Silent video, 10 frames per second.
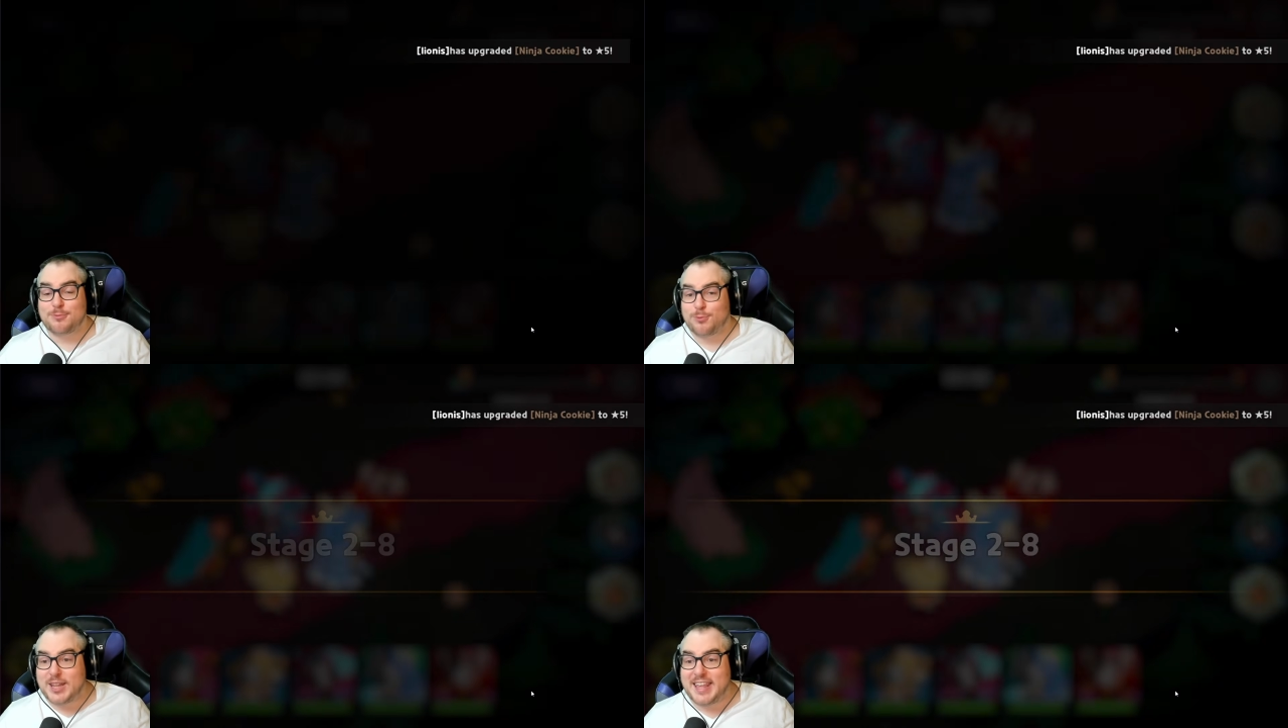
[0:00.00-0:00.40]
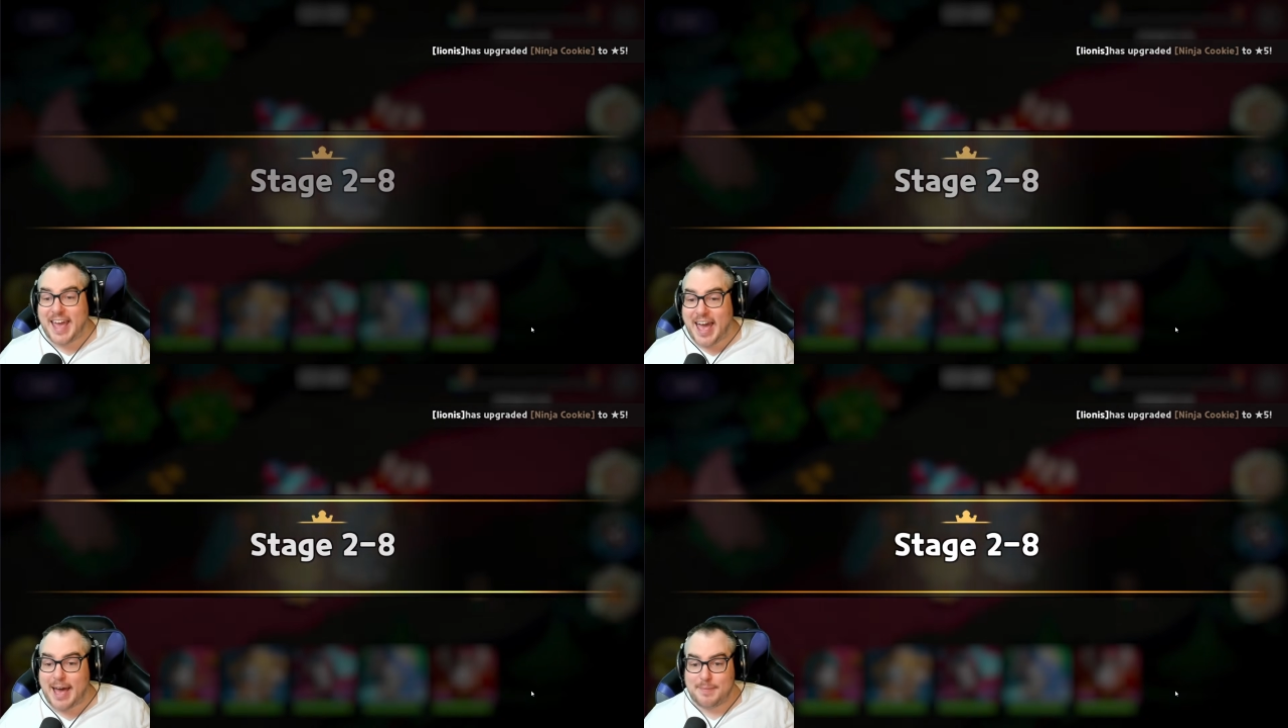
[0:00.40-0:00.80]
really
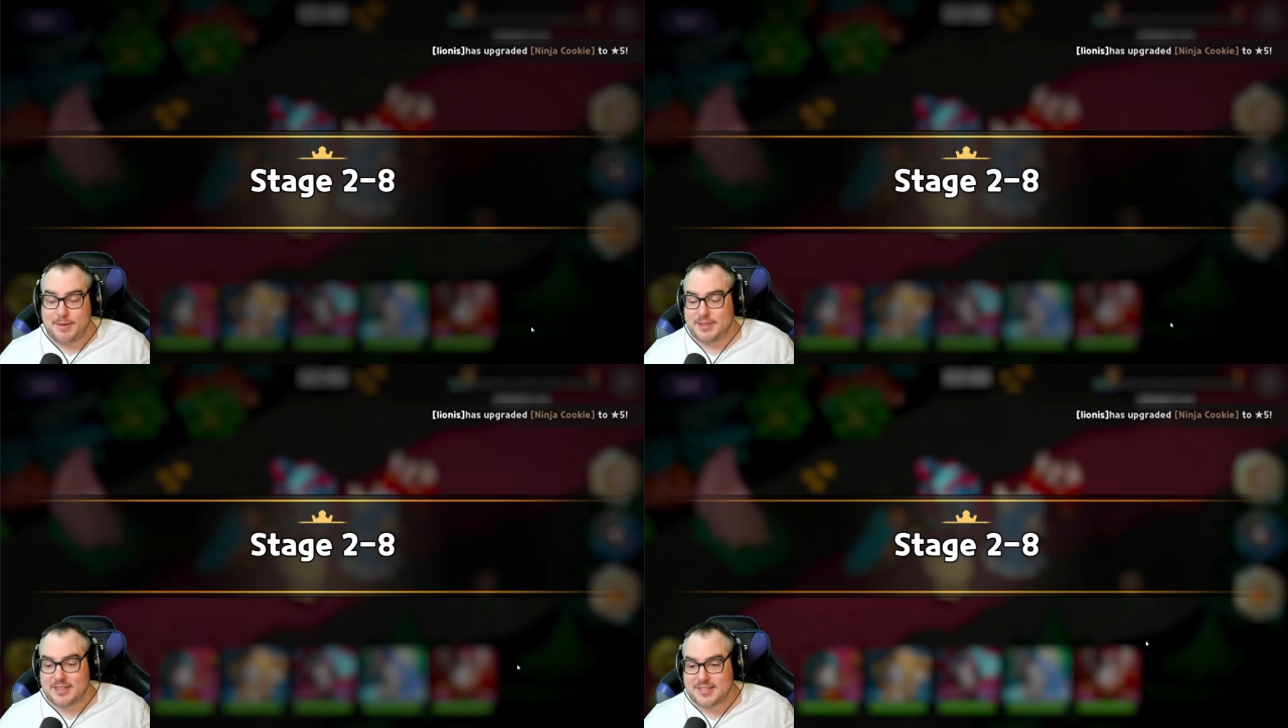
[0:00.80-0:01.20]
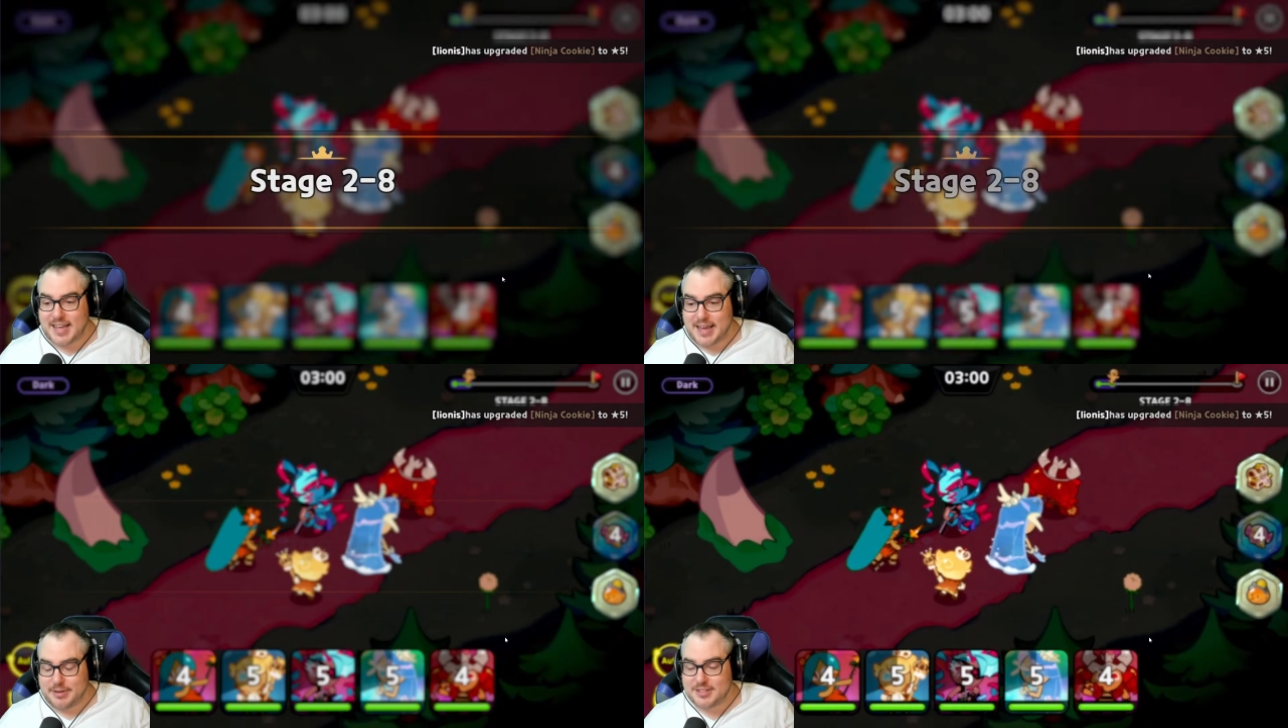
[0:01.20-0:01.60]
happy with this
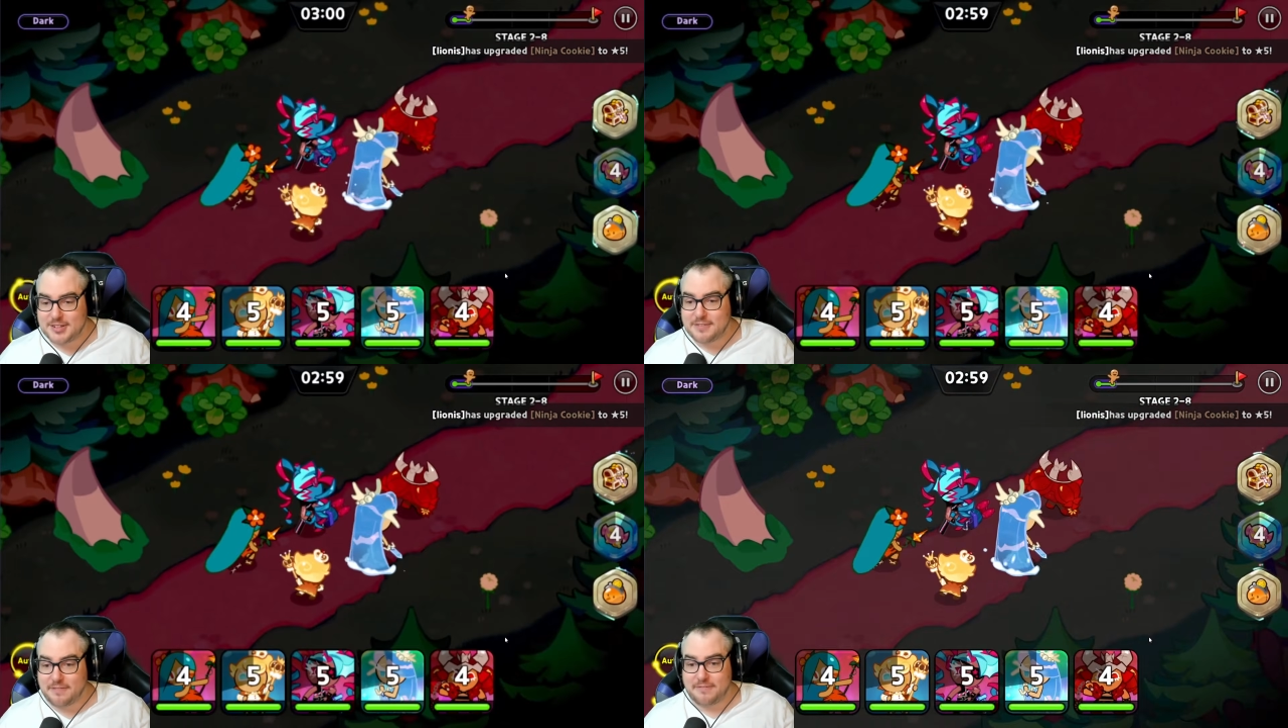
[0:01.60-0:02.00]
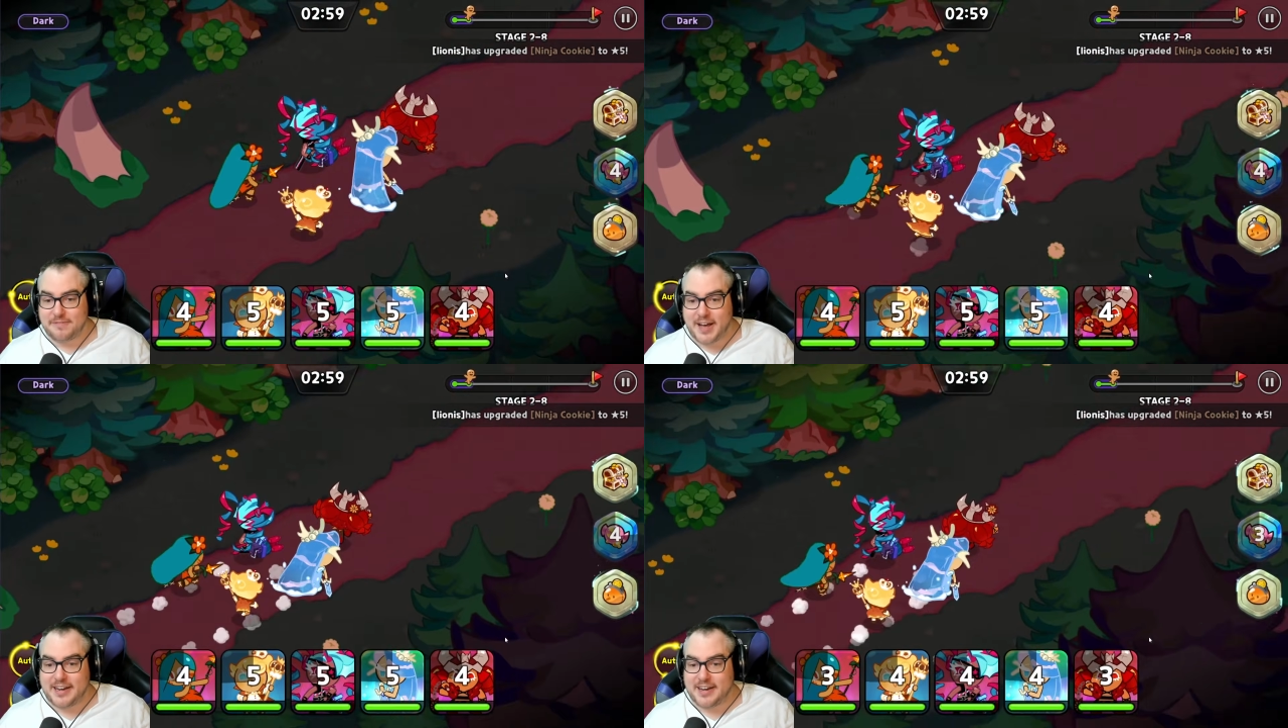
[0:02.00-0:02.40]
game. It's just
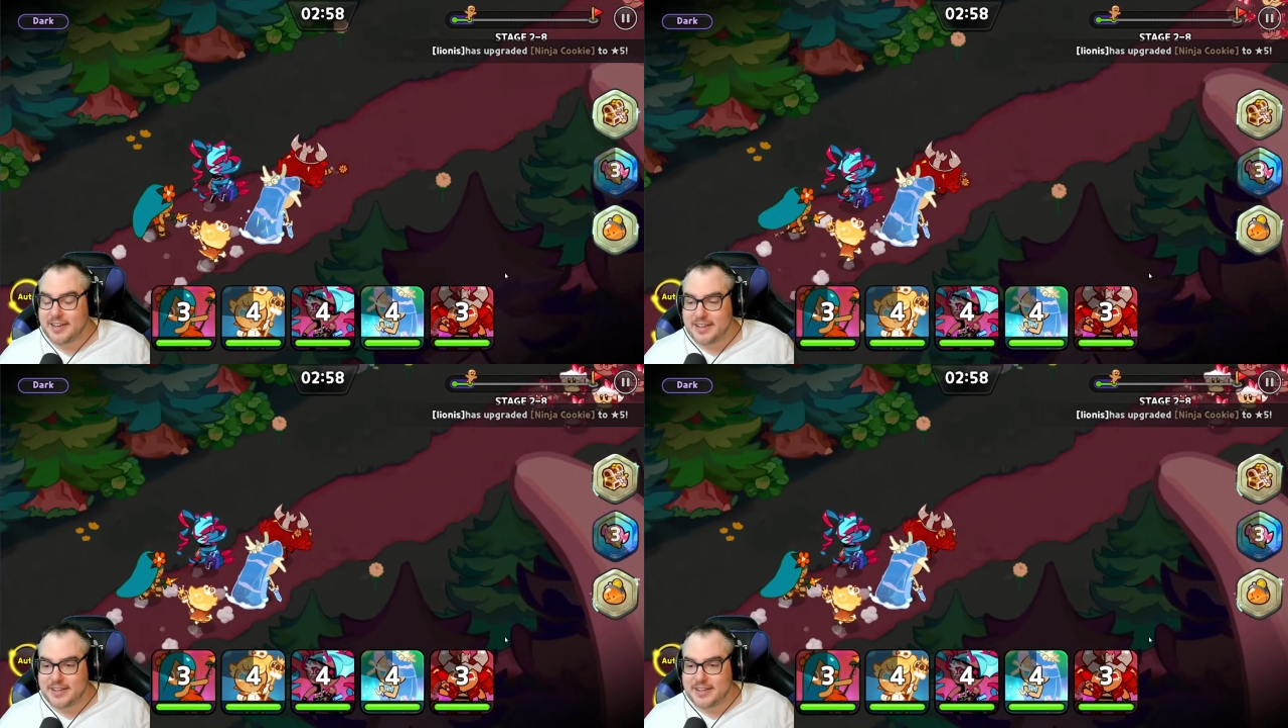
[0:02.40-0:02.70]
fun.